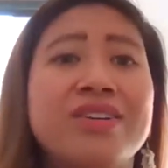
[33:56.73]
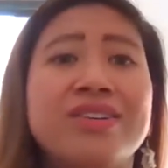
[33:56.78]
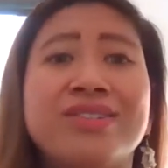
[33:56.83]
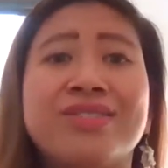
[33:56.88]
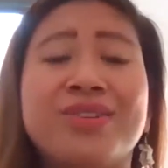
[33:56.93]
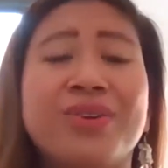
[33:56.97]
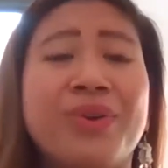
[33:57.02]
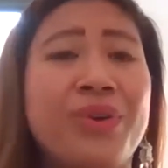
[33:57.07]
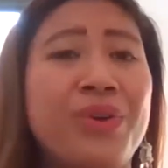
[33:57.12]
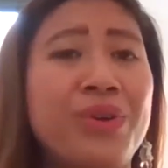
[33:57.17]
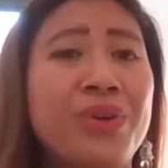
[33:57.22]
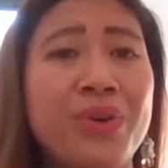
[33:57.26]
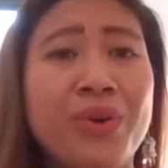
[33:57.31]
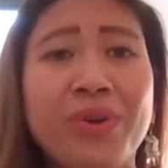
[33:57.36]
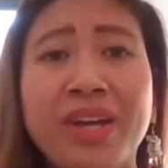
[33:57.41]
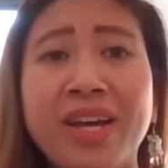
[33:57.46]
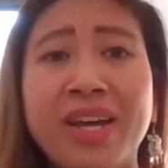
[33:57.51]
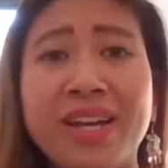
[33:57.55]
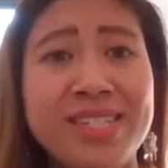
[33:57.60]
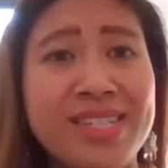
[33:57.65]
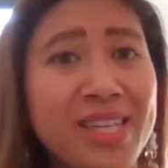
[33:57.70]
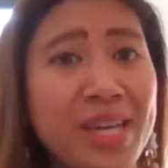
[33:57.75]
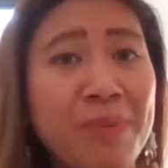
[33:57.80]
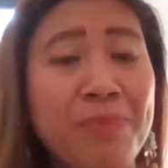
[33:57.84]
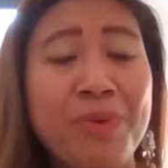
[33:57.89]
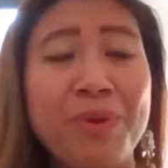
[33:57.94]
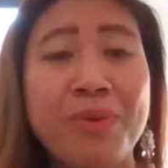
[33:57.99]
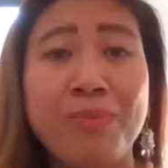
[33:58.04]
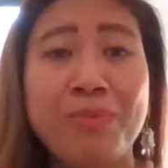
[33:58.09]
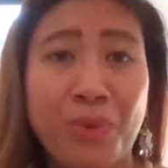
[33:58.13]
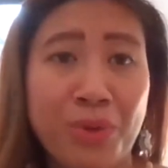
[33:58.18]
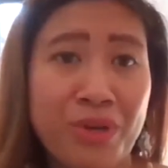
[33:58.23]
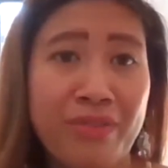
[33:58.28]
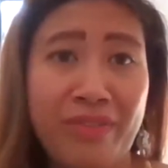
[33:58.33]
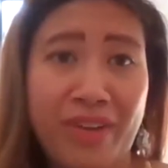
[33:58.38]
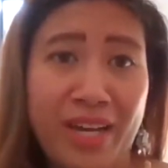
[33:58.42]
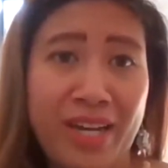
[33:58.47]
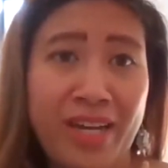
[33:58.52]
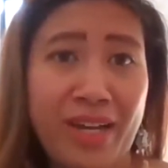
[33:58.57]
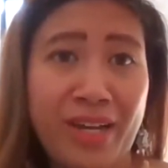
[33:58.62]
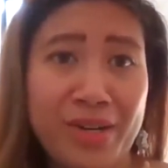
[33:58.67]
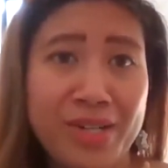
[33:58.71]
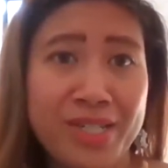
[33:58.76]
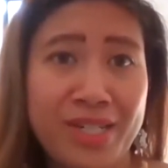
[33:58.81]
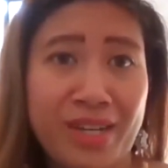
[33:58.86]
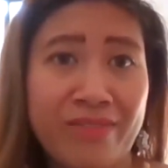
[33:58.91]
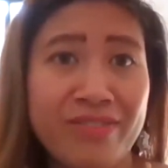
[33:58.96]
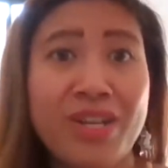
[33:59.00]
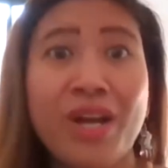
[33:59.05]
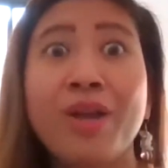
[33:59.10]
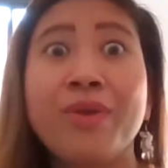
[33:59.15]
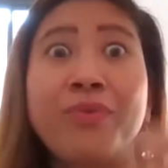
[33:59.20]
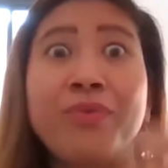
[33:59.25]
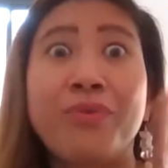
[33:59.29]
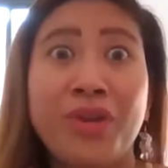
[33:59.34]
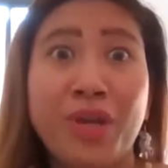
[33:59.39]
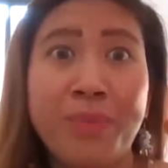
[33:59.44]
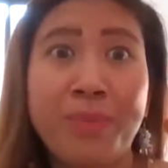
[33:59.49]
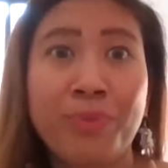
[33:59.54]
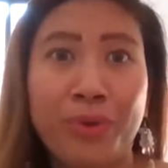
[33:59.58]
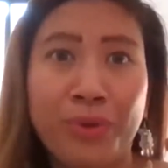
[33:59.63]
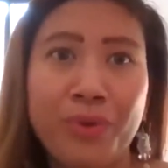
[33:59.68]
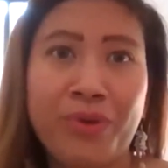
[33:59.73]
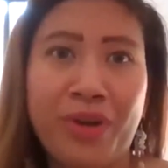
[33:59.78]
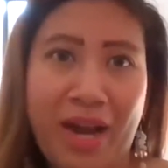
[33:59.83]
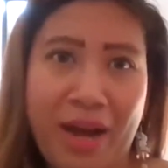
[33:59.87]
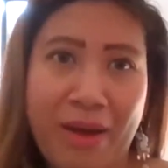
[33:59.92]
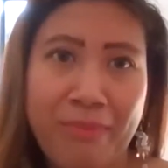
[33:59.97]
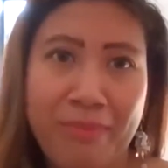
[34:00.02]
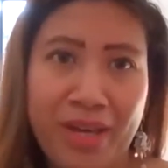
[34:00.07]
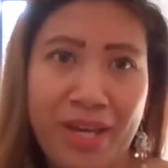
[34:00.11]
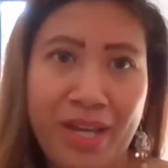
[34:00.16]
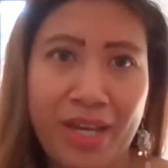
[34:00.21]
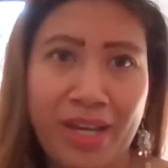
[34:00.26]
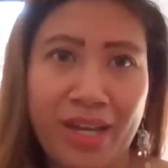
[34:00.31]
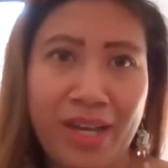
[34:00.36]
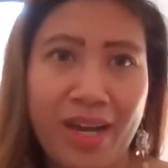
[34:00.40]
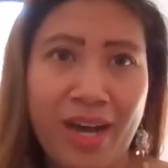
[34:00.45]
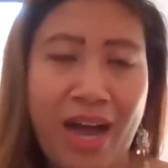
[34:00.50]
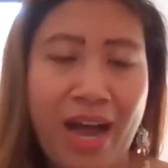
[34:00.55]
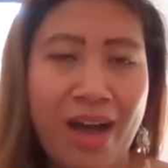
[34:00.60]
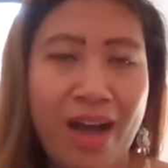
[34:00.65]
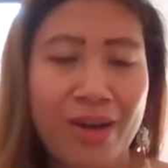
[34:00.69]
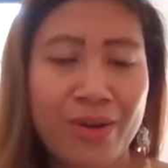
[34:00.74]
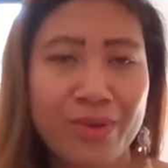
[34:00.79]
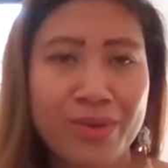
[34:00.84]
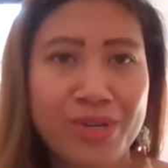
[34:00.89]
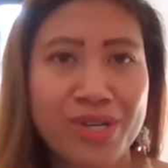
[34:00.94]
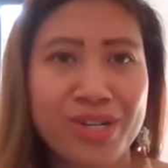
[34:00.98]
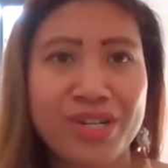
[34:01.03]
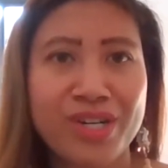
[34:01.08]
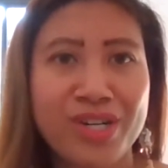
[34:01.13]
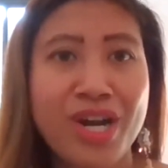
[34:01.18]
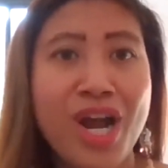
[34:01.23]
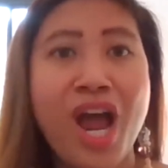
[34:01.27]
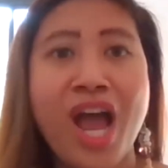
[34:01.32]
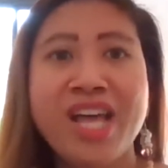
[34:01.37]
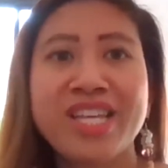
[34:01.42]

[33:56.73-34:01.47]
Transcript: So, you know, let us keep on motivating ourselves and reprogramming our